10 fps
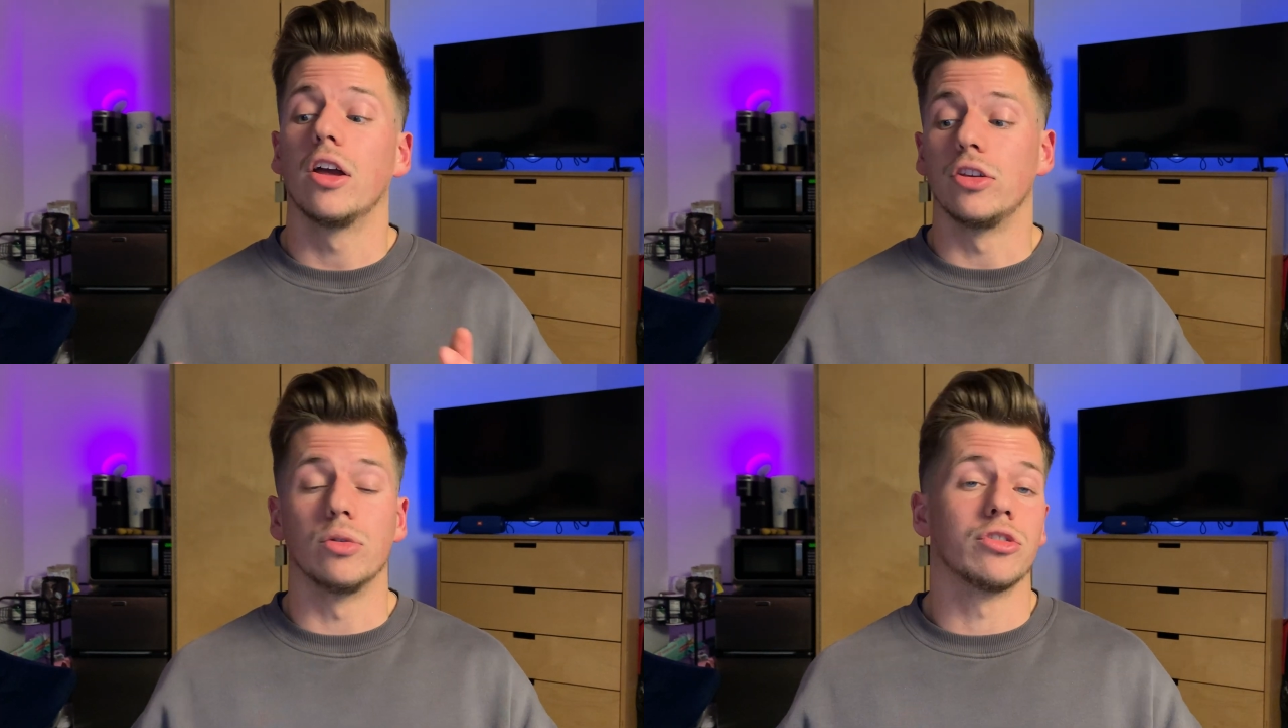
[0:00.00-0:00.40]

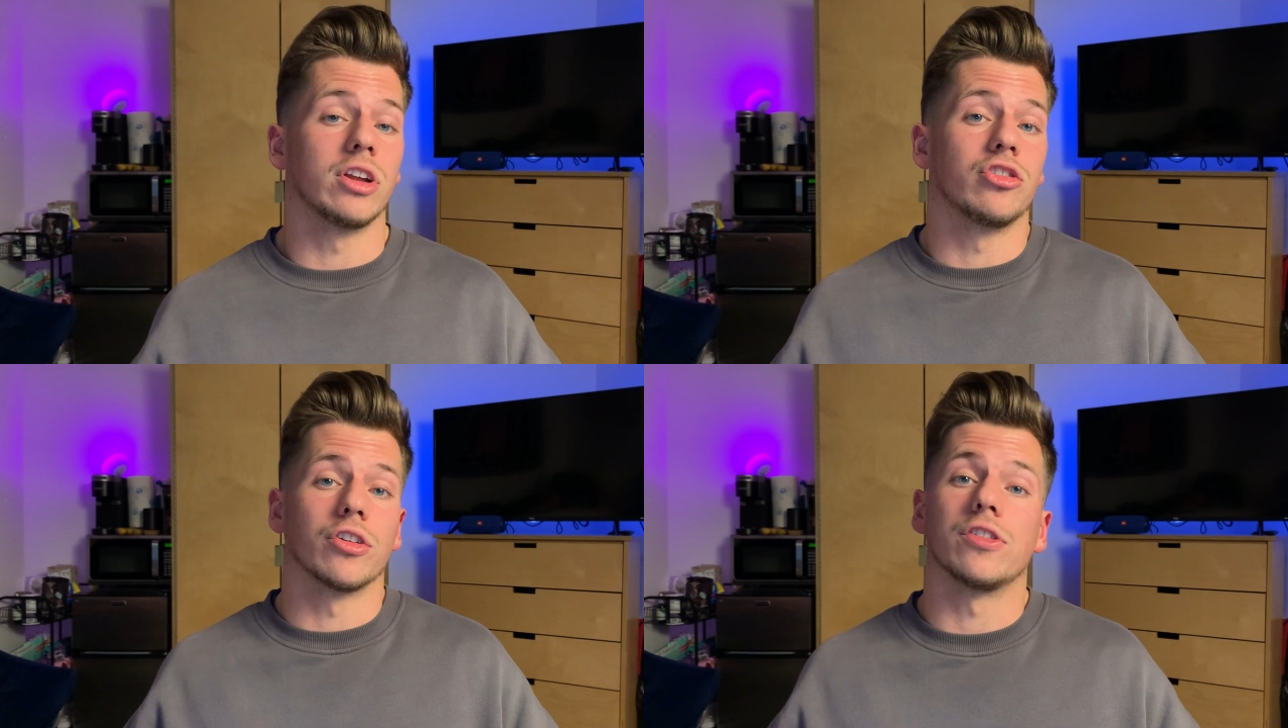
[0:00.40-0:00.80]

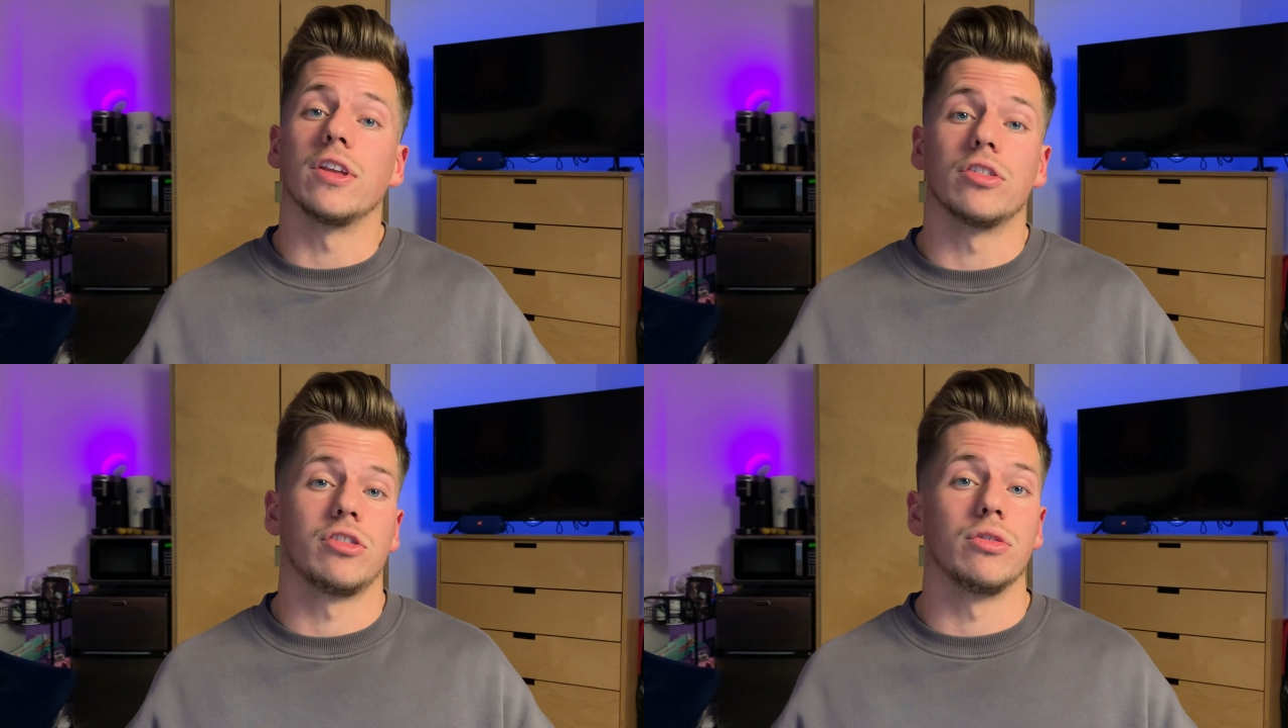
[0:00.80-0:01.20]
using just
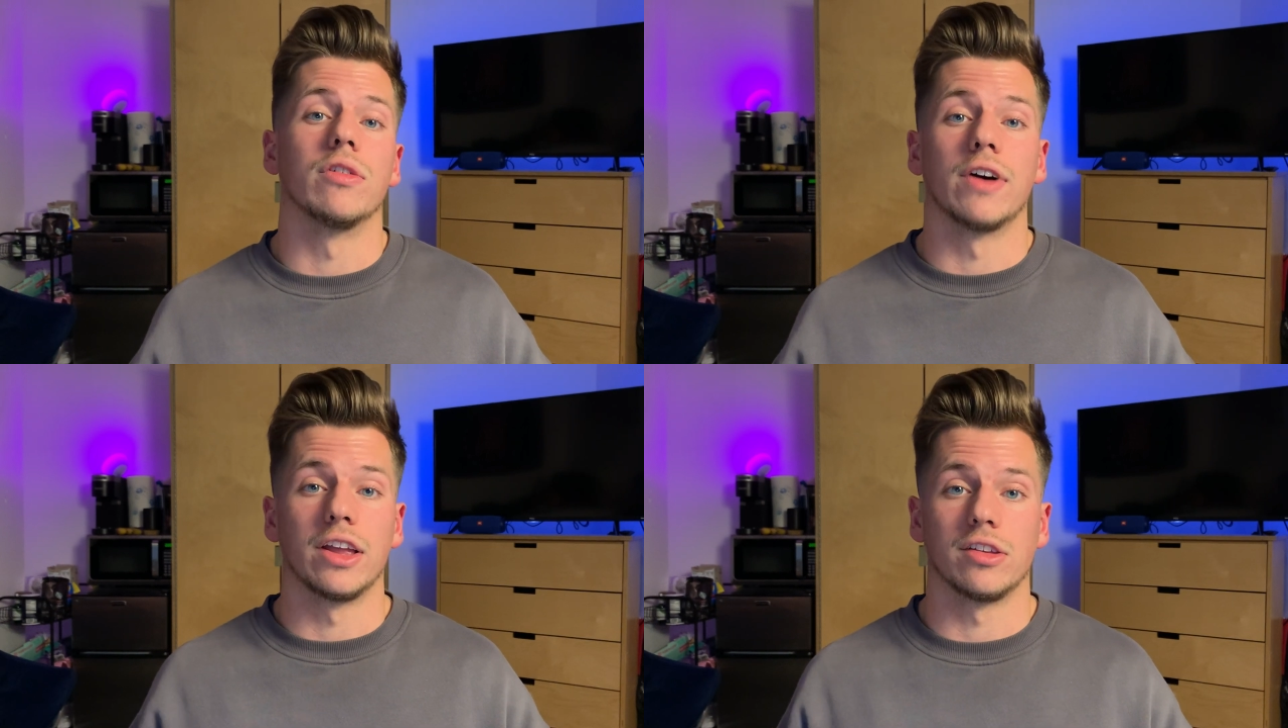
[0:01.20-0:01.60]
these two
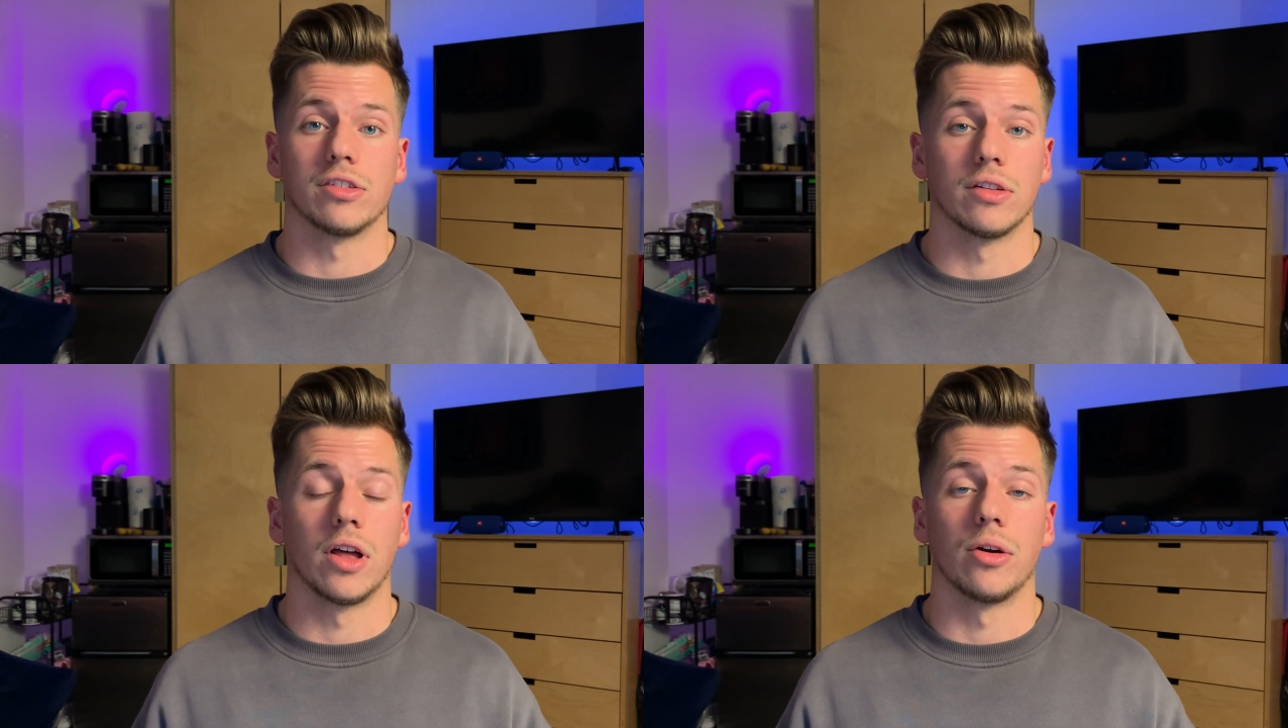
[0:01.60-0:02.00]
devices
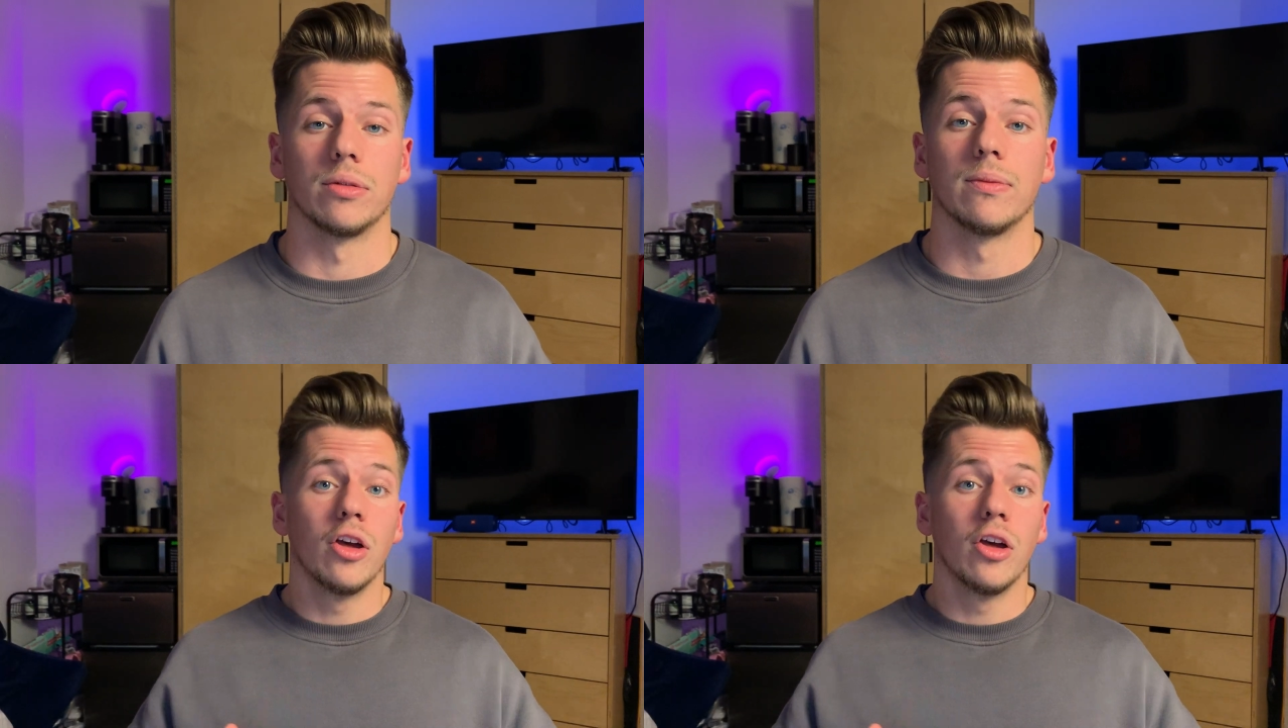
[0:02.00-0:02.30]
alone.